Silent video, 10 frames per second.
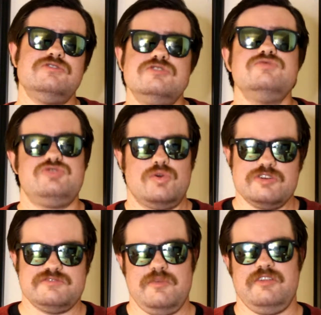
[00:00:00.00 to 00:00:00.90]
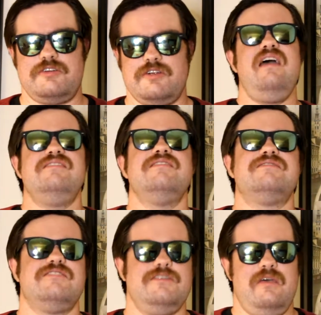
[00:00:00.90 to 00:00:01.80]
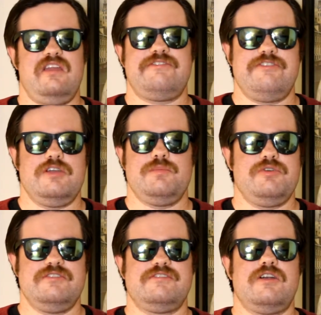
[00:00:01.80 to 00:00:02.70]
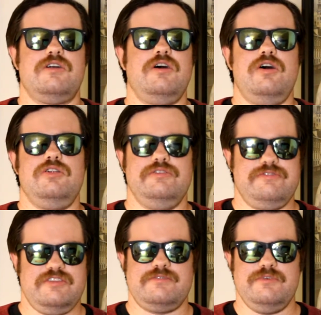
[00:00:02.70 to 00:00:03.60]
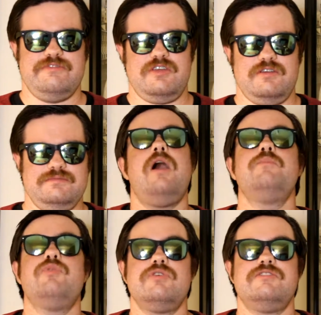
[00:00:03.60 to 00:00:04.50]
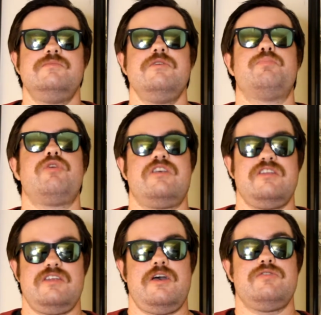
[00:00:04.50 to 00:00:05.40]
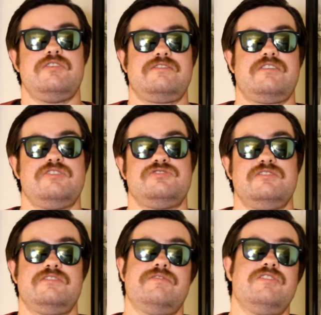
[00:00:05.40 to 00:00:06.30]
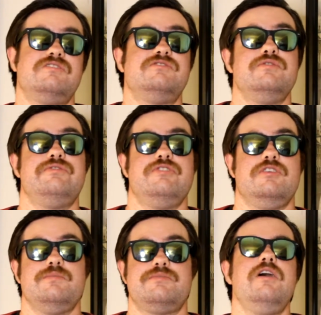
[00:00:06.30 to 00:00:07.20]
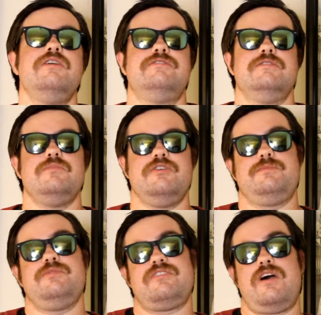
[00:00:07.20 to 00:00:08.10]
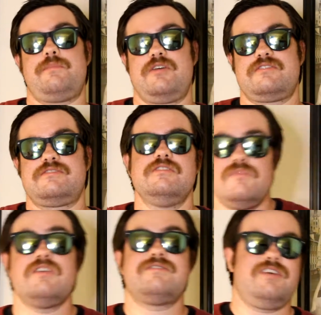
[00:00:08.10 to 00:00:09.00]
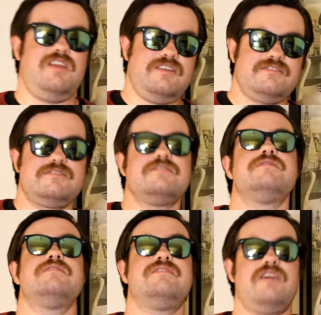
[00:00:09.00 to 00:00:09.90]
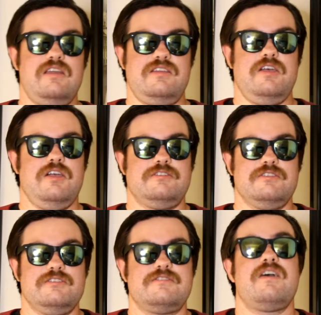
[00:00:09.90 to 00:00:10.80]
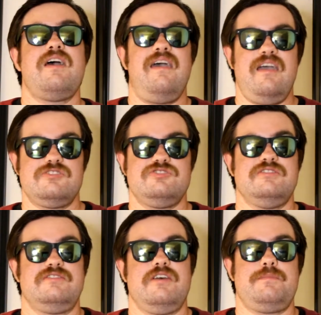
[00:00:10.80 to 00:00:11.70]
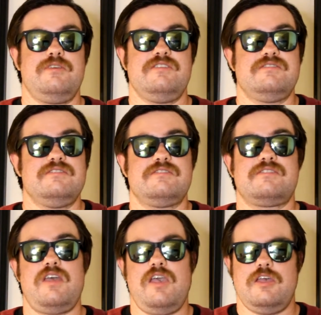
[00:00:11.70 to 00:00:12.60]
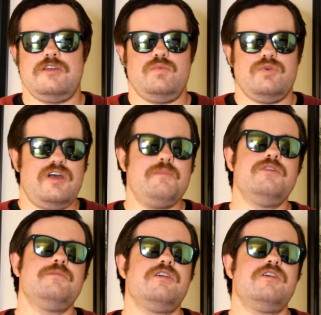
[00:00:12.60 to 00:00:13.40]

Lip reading: to George Miller, as his cinematic fingerprints are all over this movie. I'm going to be breaking down the discussions of these two films into multiple topics: aesthetics, side characters, action set pieces, and what I'm going to be